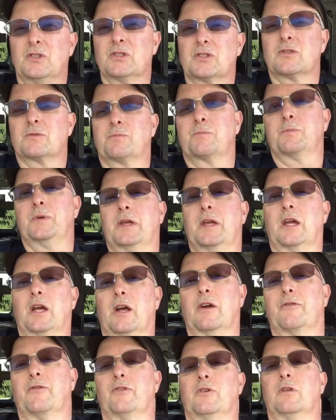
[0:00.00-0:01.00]
Just be
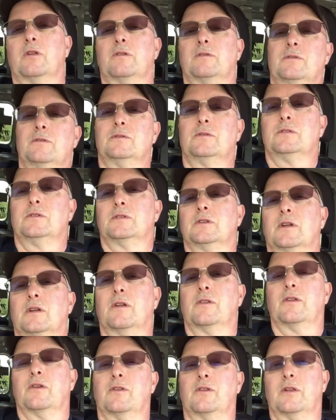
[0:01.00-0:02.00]
careful.
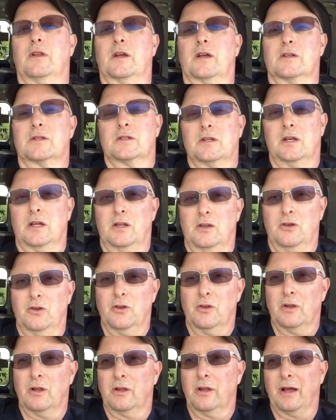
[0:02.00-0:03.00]
So, like I said,
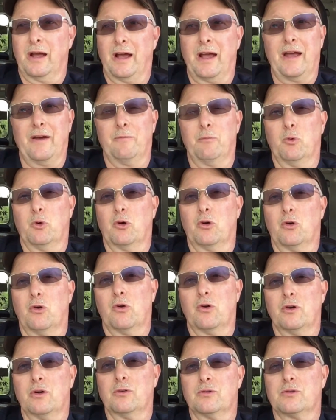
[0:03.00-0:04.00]
I have more
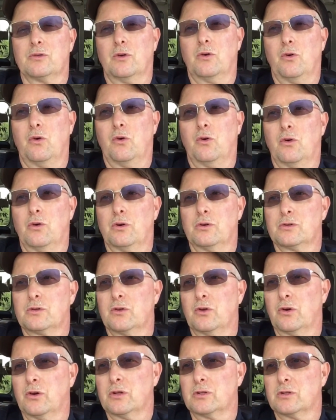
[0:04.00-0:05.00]
horror
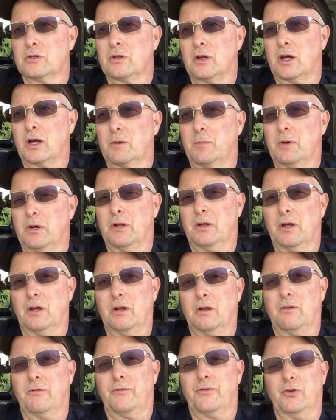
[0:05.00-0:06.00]
stories to talk about
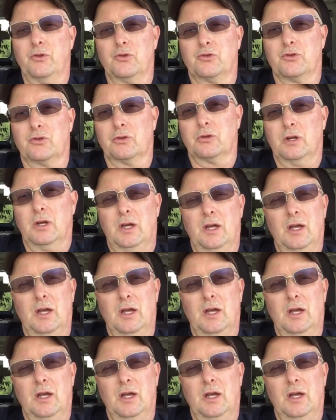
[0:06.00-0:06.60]
down in the future.